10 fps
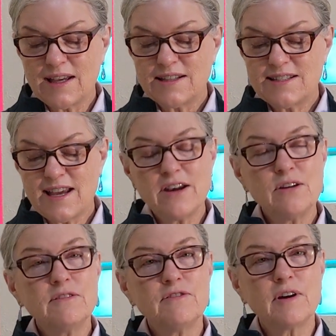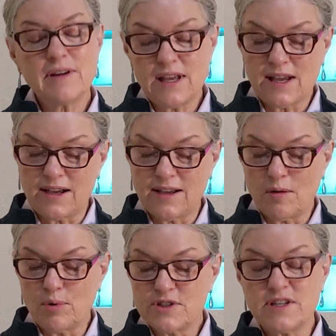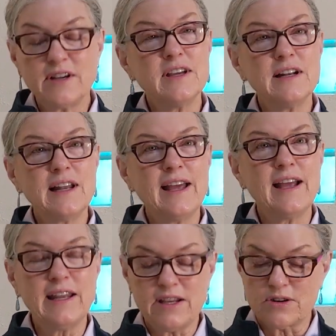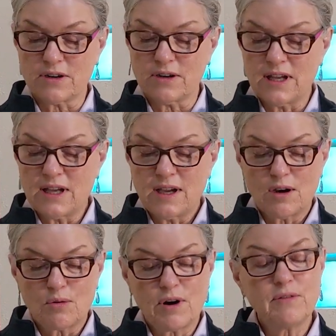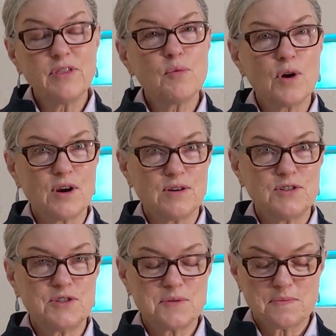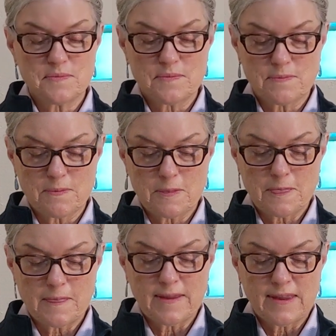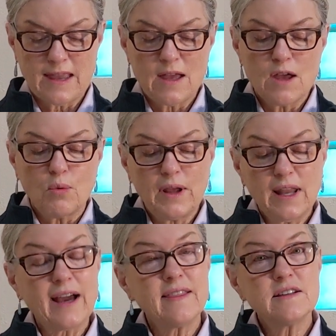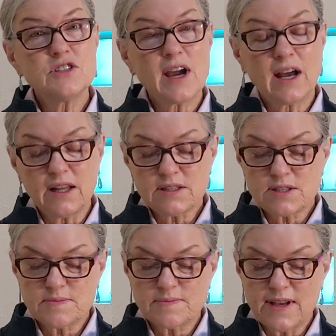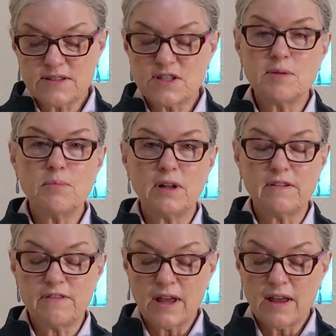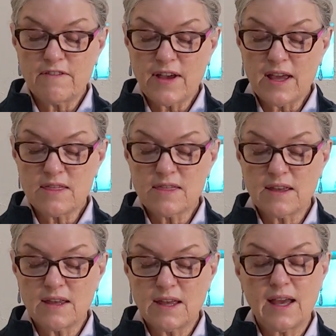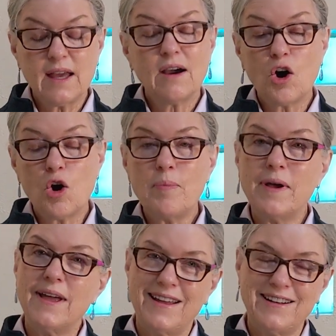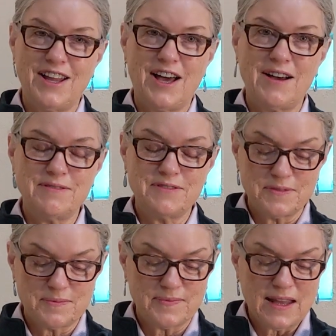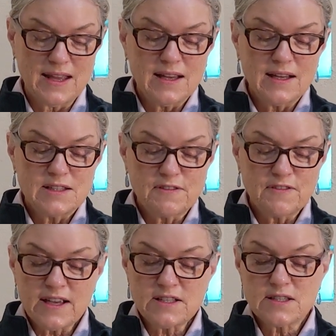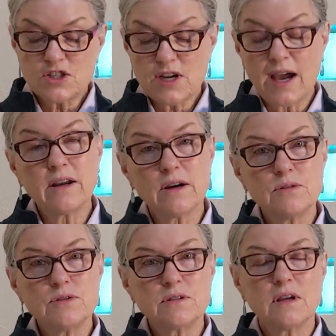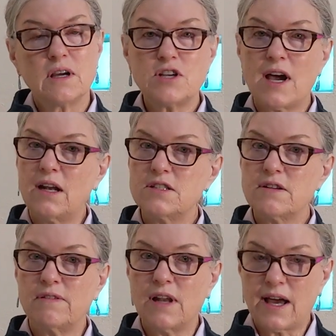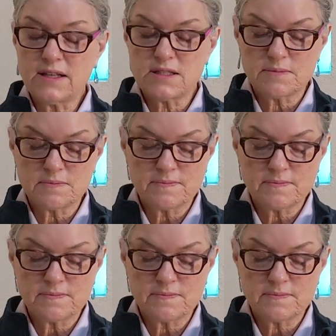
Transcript: Daniel Faria, a Brazilian lay leader, wrote the words. We light this chalice as a symbol of faith, hope, and love. To face the shadows, a chalice of light.